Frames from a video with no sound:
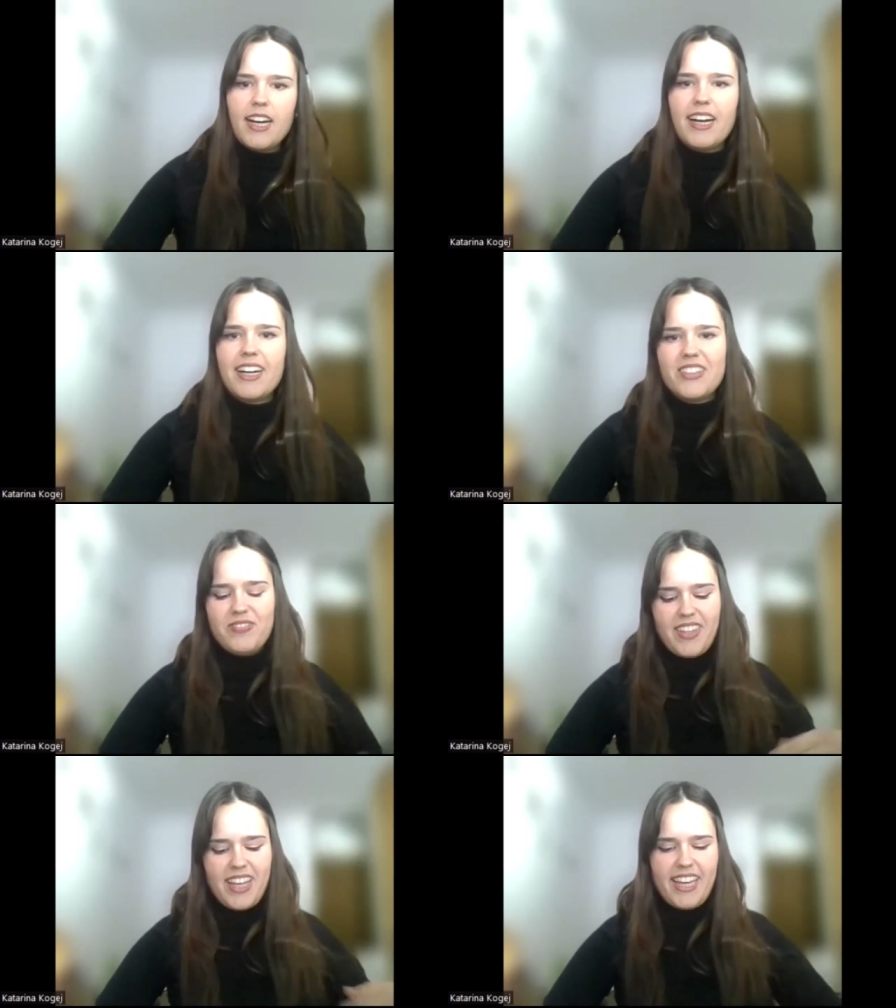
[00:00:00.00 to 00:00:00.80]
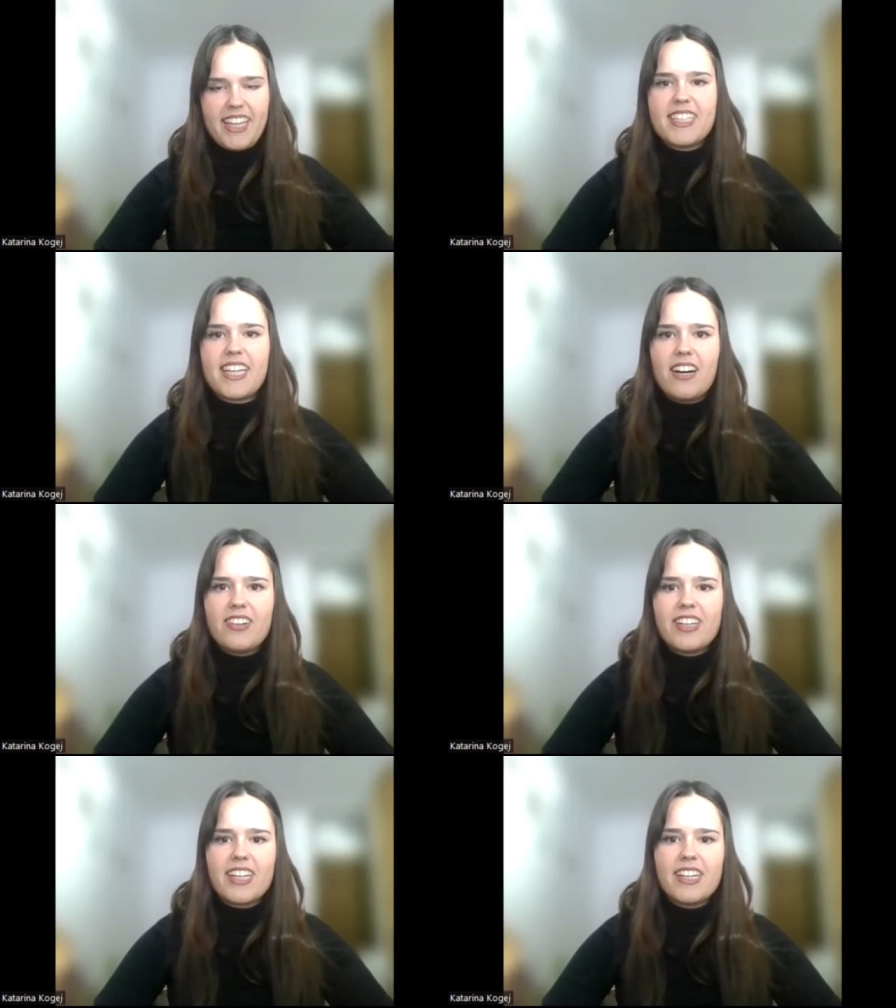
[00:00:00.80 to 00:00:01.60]
And
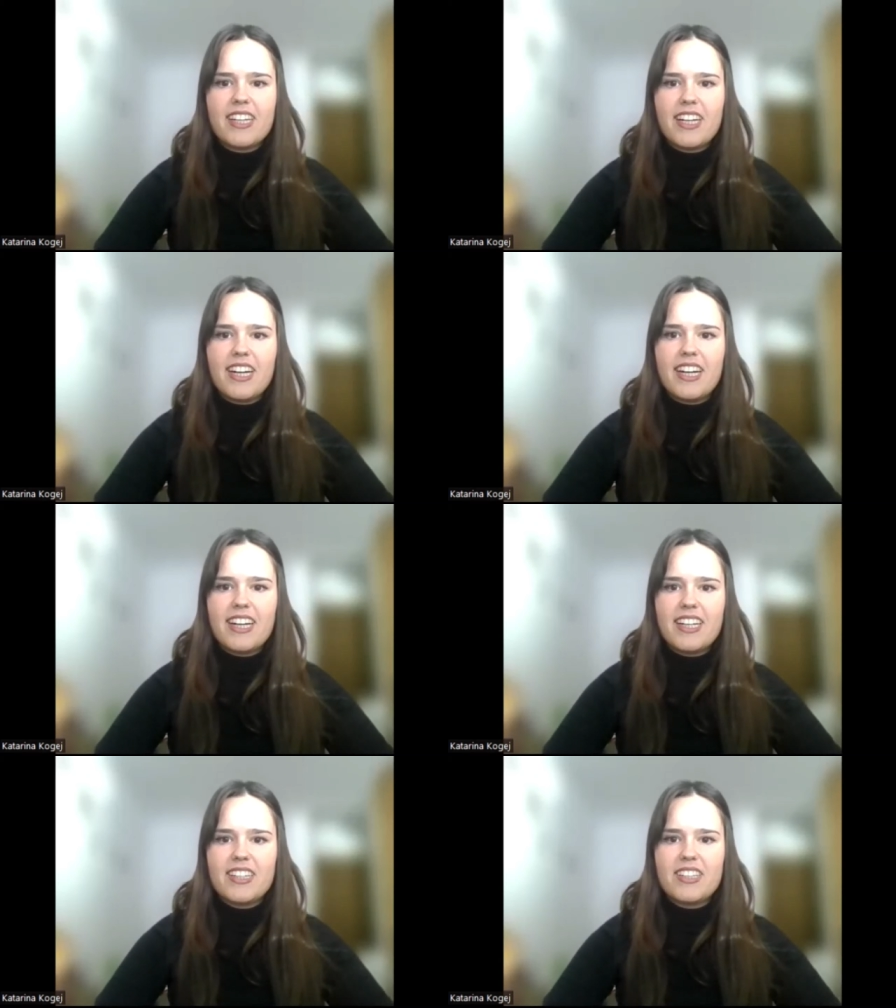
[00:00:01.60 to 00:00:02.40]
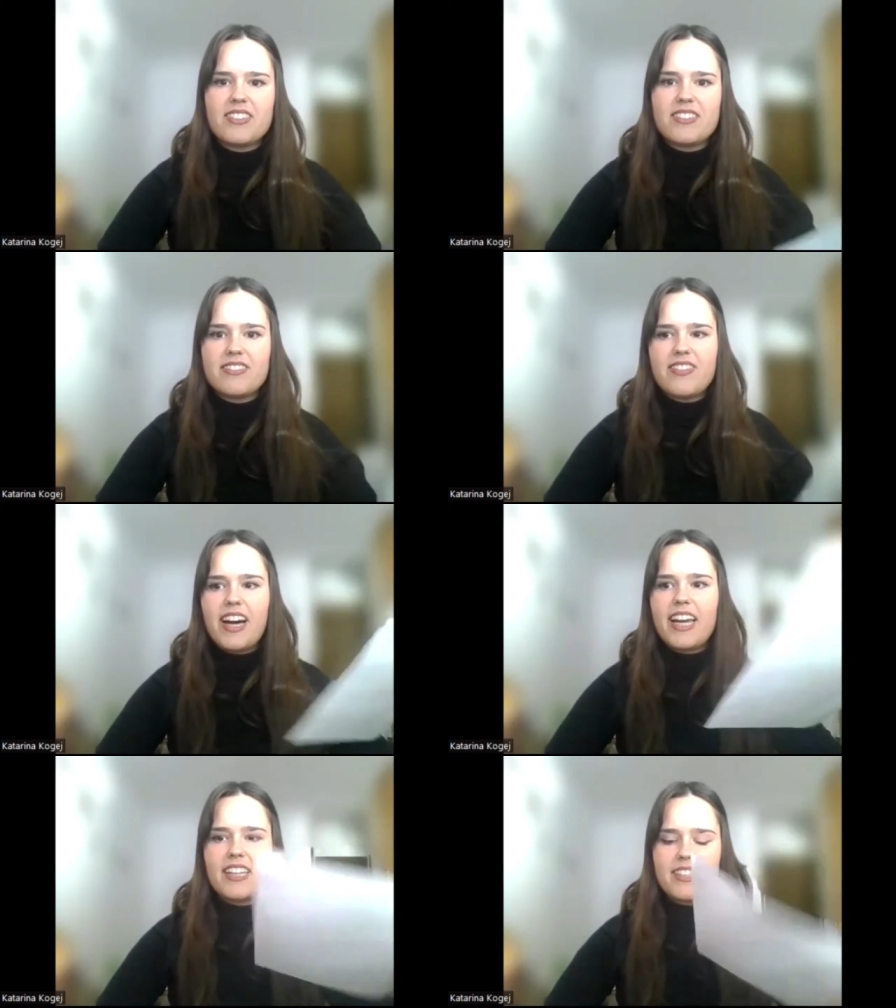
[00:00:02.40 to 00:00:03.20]
our
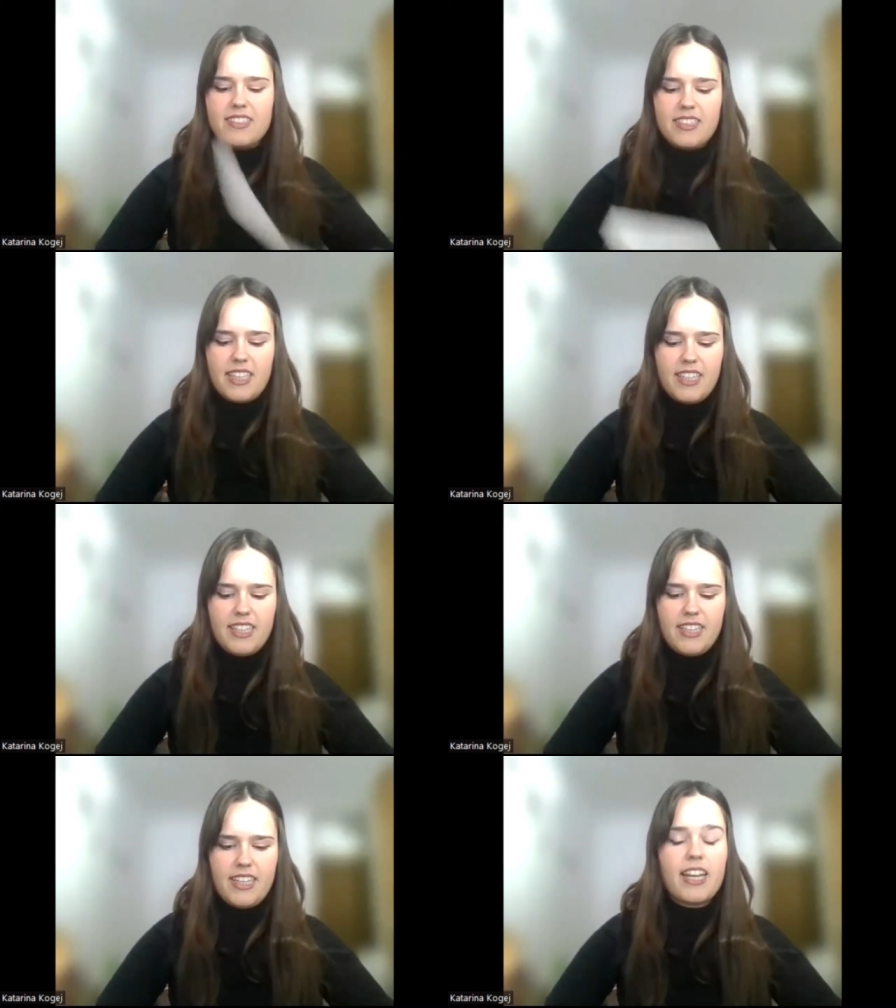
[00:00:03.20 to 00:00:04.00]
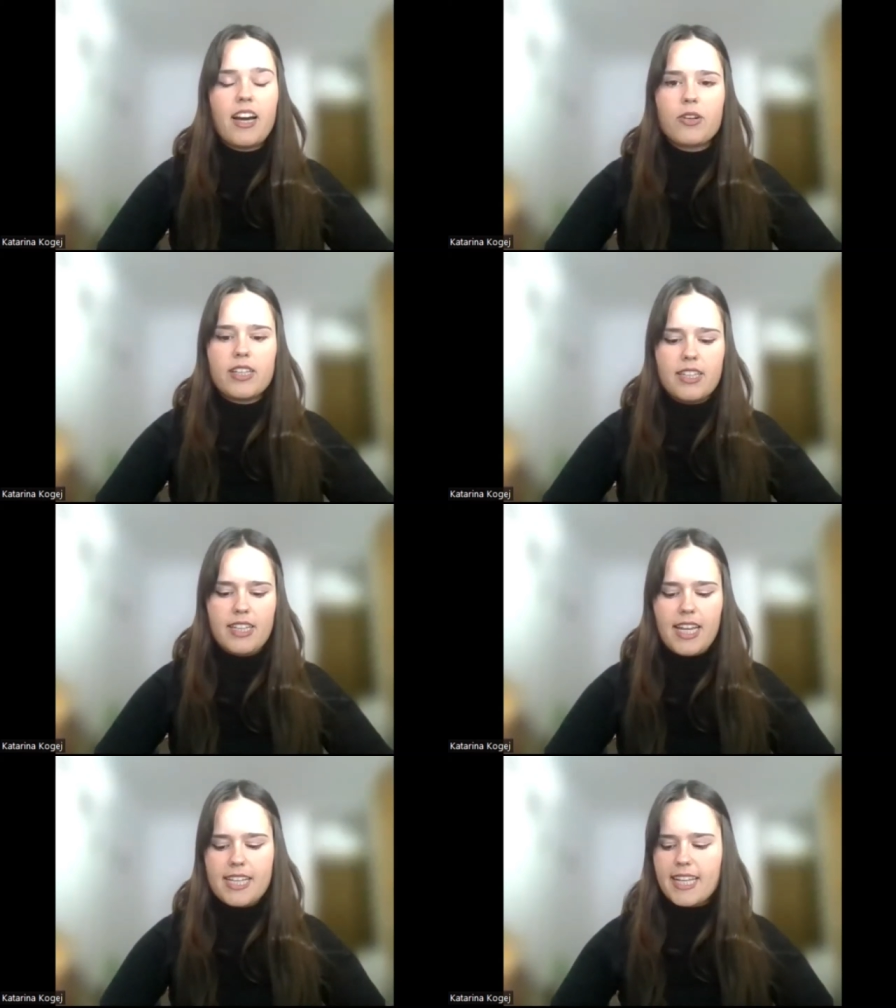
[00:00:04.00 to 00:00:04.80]

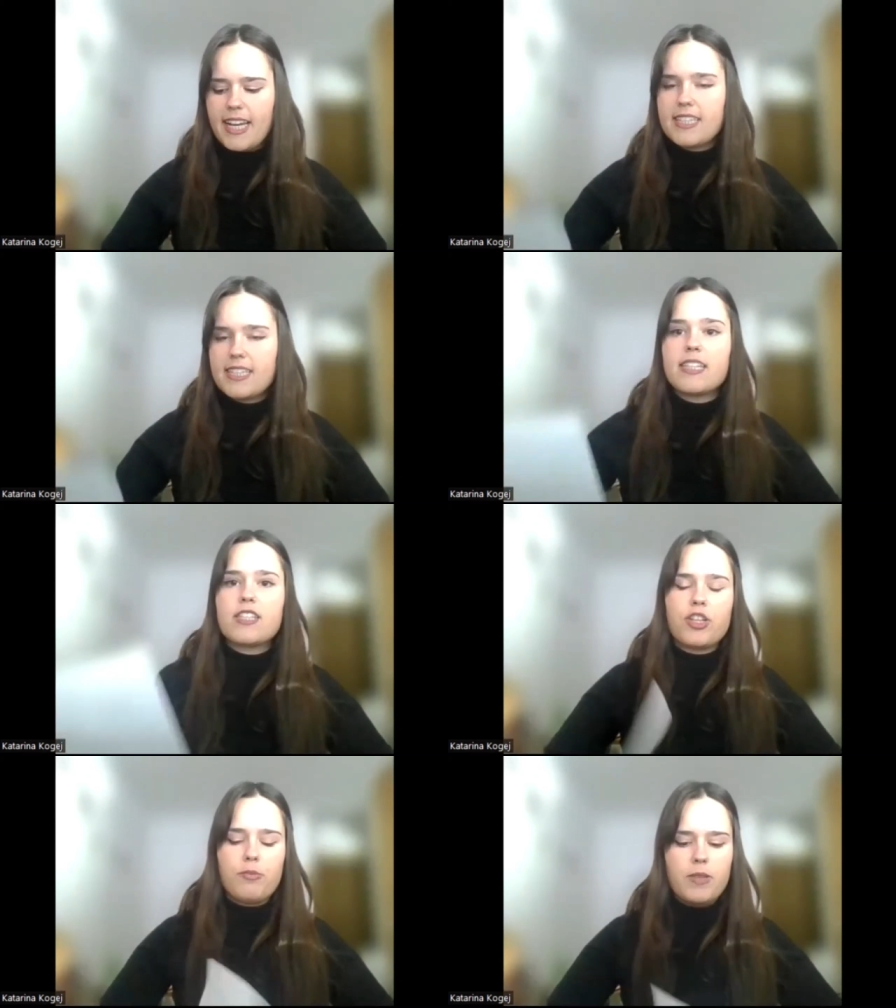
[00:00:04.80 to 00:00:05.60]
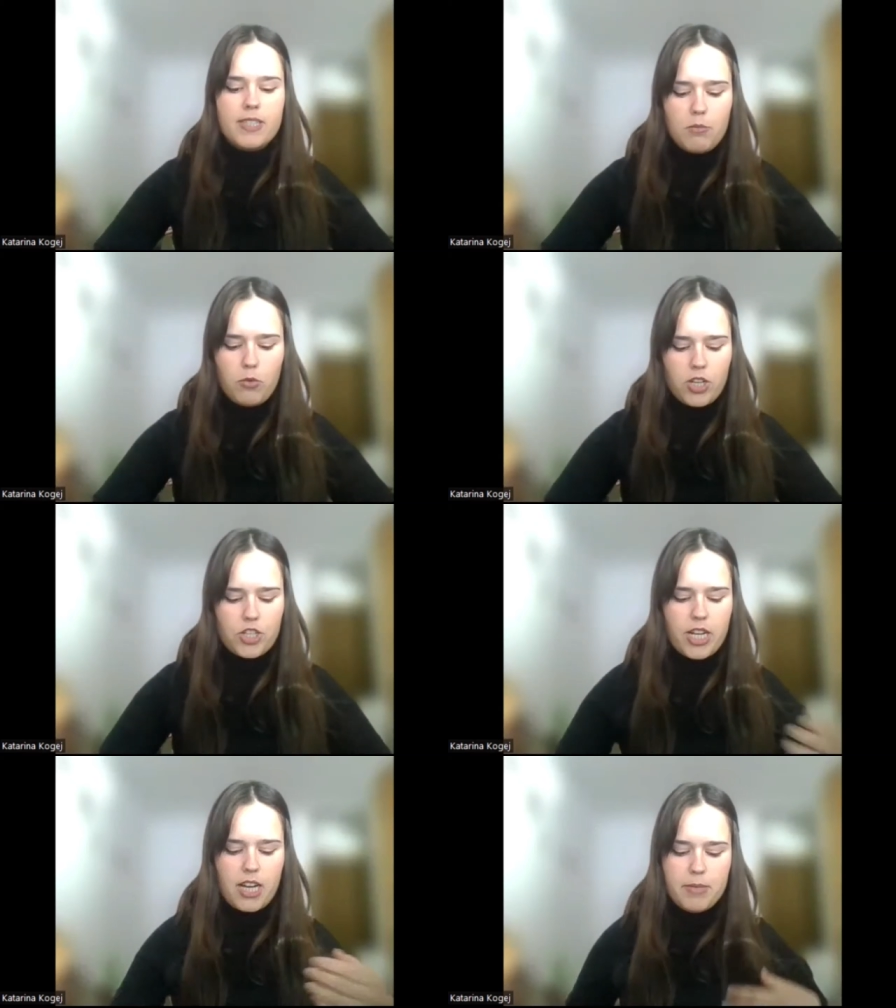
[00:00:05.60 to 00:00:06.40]
last guest is Simona
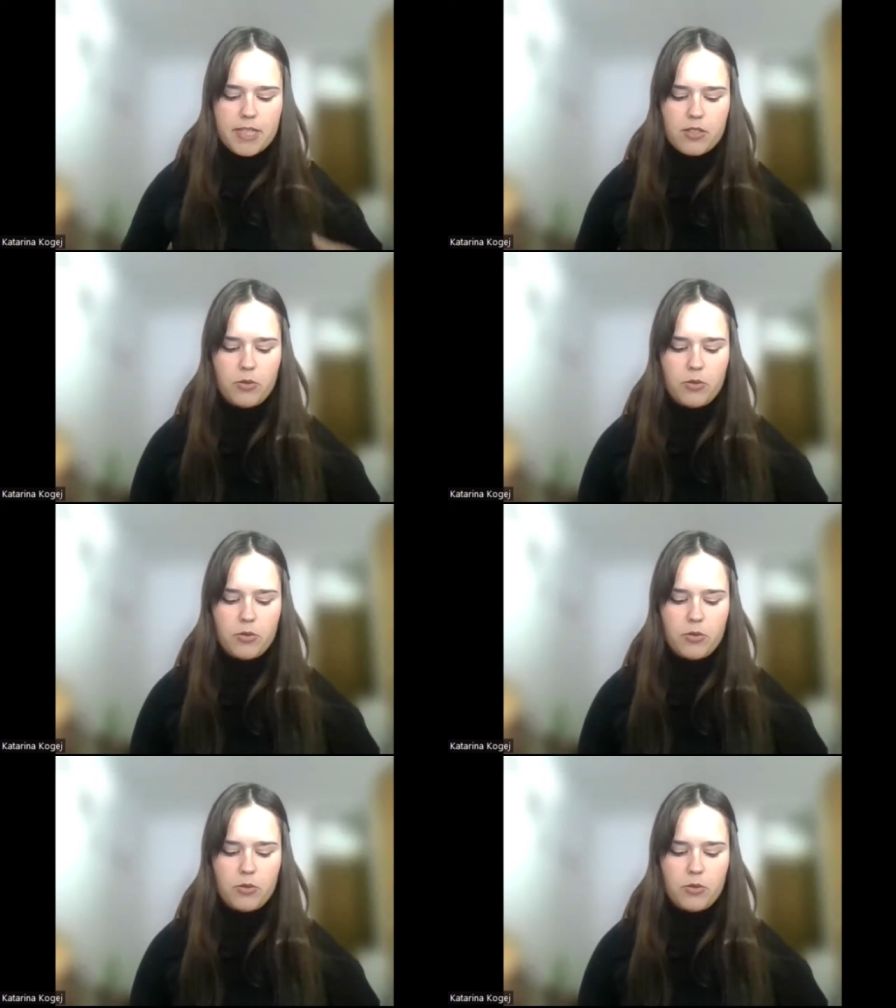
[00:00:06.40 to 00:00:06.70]
Skrabitz,